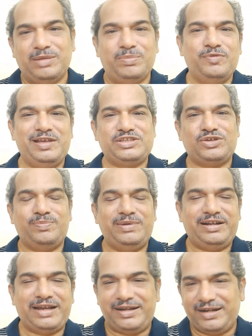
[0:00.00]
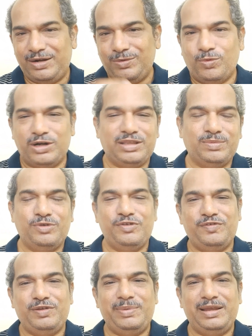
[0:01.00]
The movie has not been titled. What the
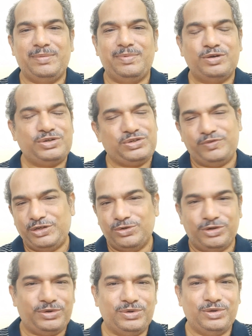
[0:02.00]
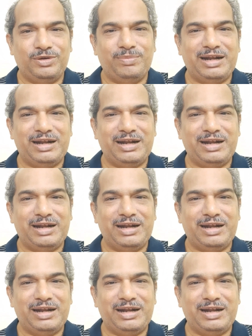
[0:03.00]
movie will be about, we don't know.